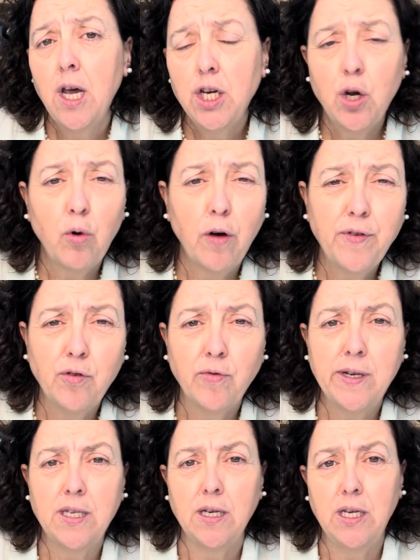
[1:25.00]
Too often in
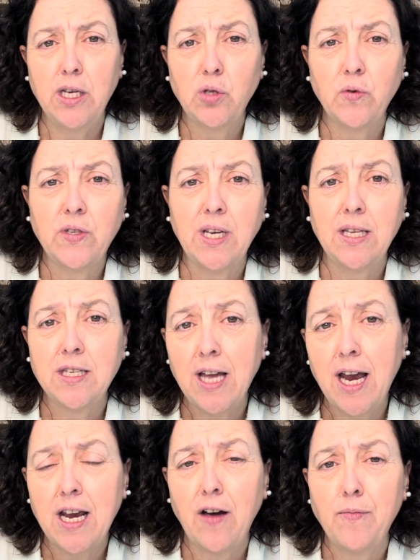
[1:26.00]
recent years, we've seen
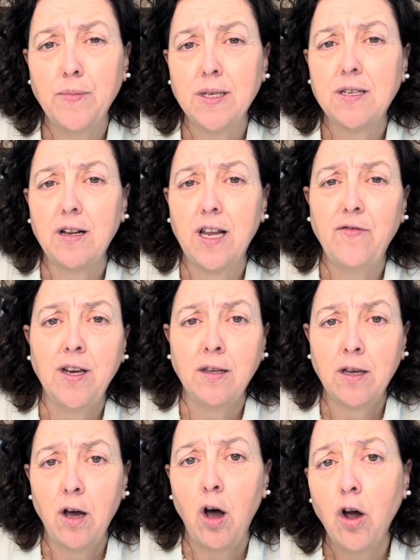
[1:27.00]
state governments levying
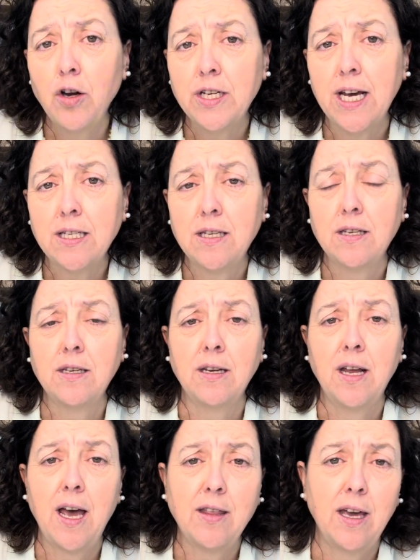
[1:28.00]
their own taxes and
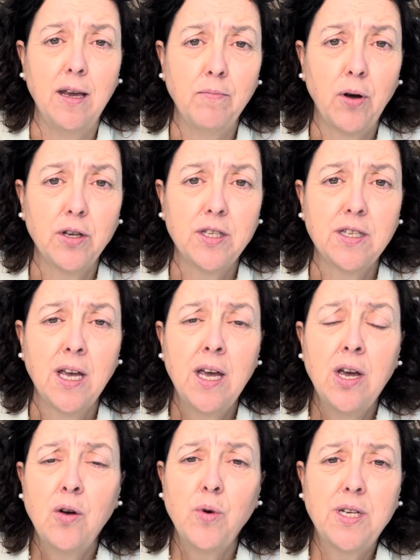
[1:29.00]
other imposts,
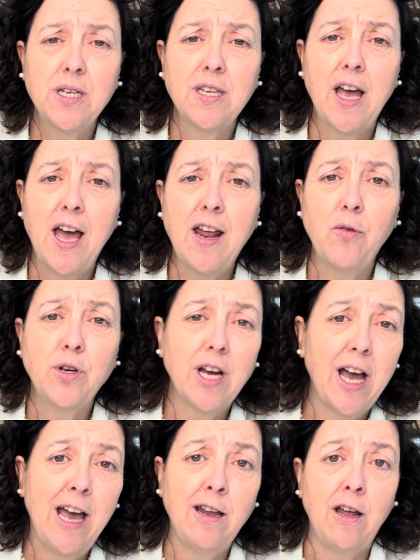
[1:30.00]
which
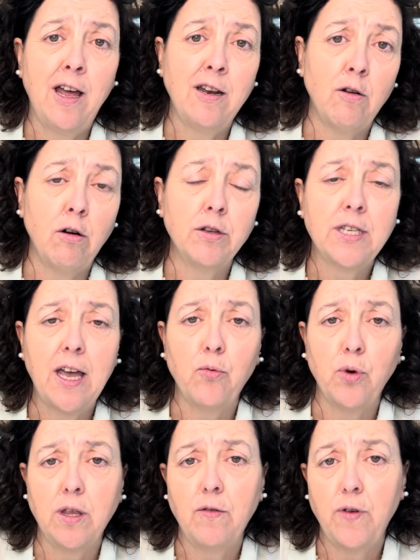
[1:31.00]
are at odds
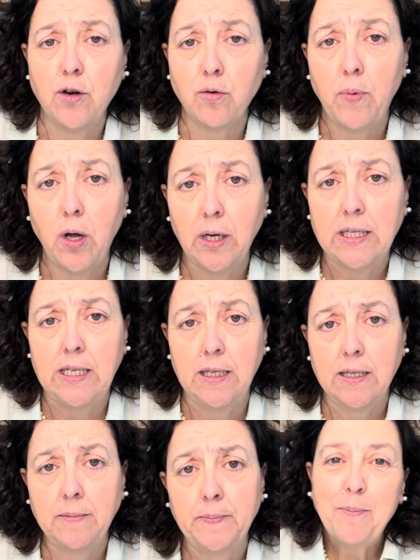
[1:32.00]
with federal
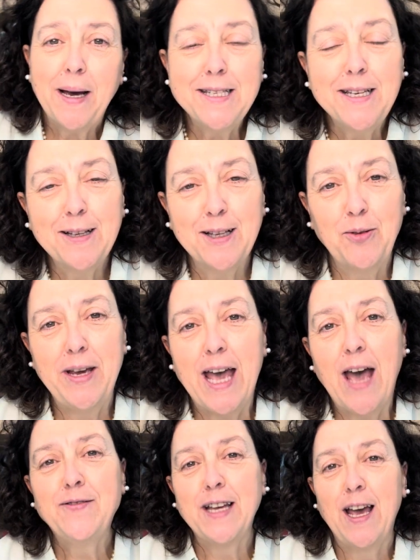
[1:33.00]
policies. Basically, we
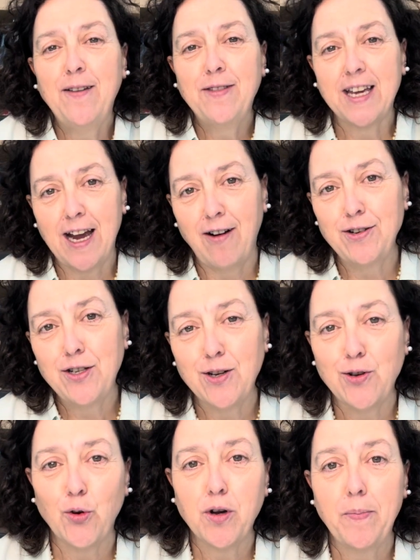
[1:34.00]
have to have the courage to
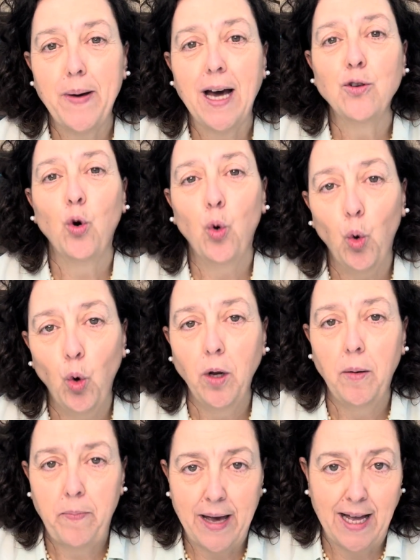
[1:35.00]
talk about all
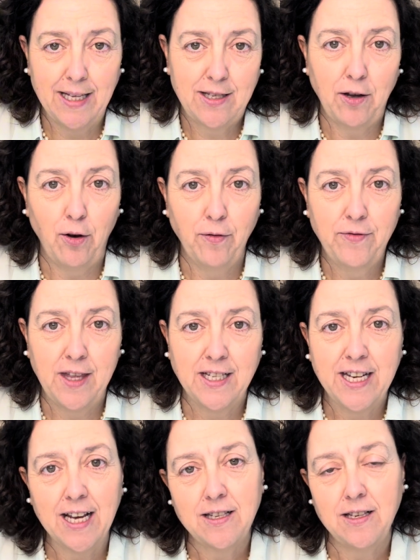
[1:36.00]
parts of the
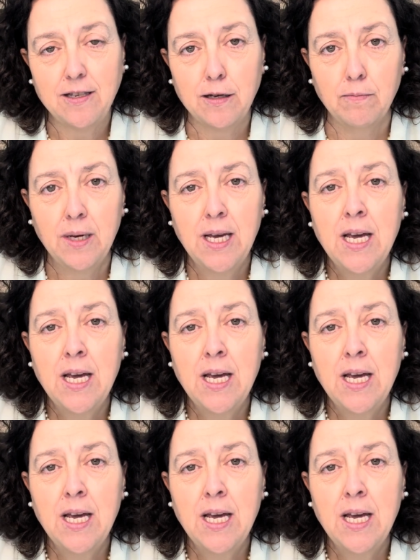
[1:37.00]
tax system